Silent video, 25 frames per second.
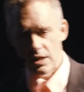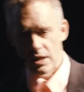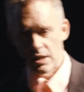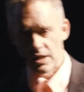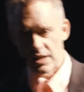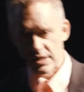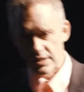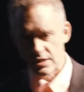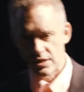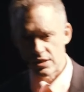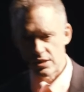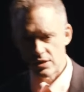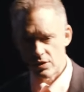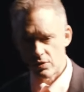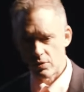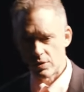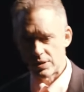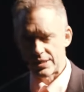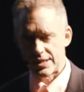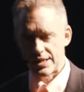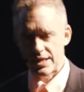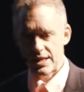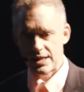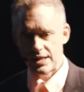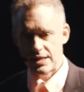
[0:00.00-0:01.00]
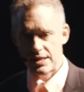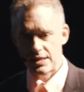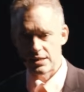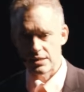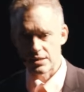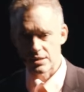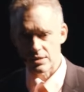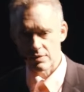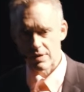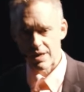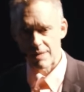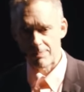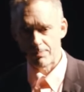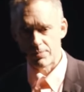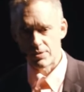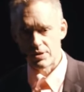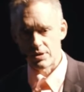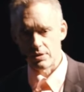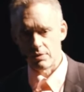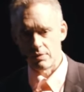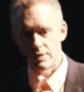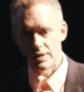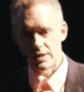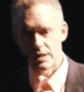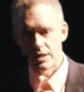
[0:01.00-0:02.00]
Unless you know what the ideas are up
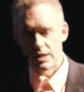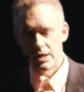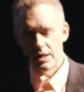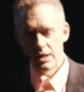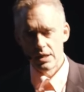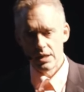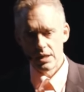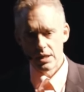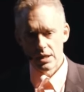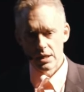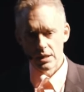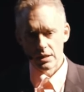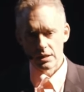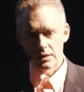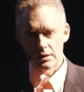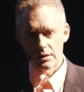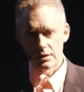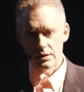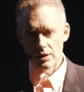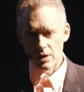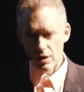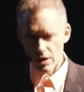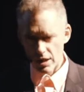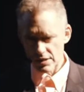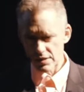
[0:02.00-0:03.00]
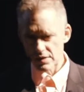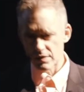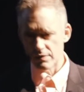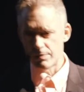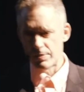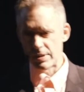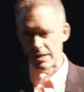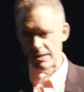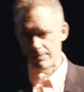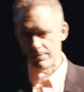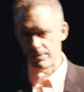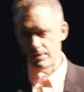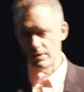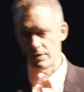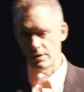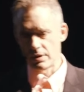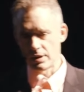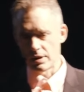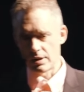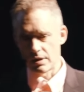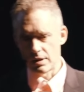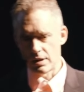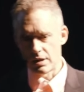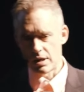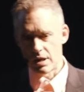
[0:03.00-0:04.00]
to. And lots of people
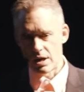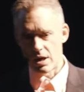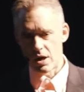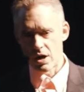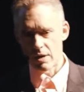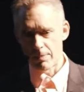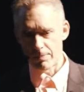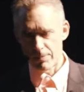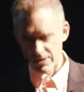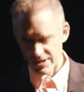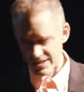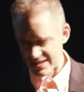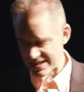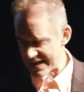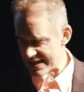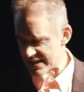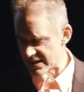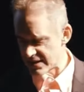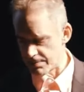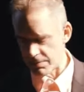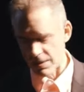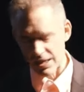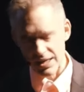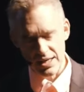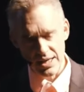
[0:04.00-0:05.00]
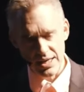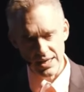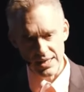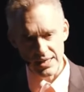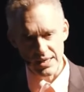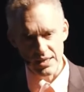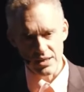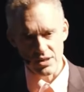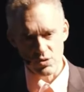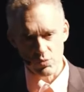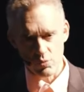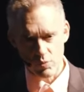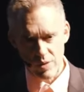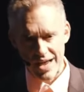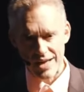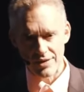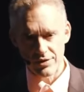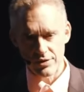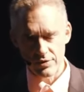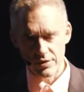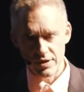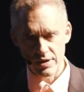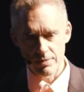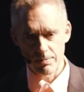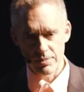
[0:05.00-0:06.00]
are possessed by ideas
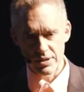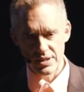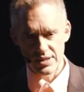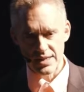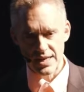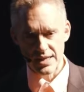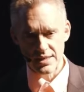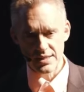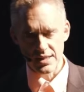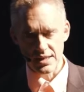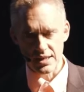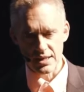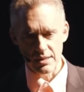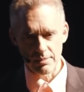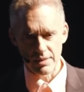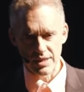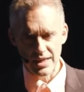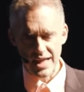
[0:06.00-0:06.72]
rather than possessing them.